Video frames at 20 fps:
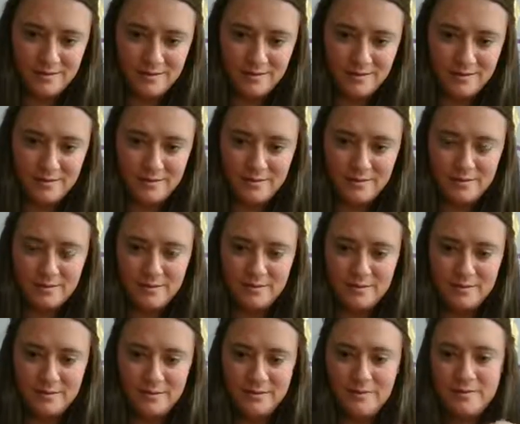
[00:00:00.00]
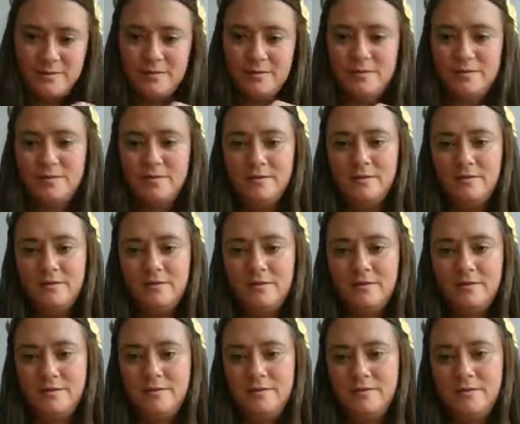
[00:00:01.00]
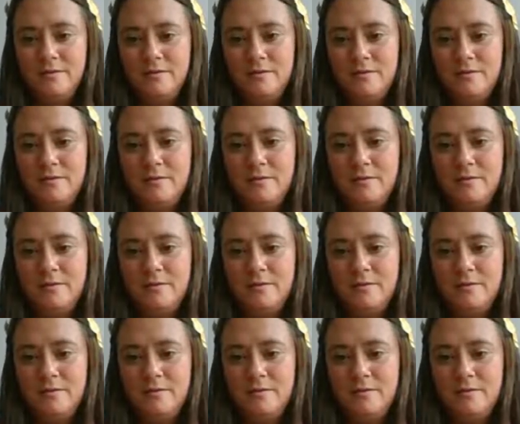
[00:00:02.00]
(silence)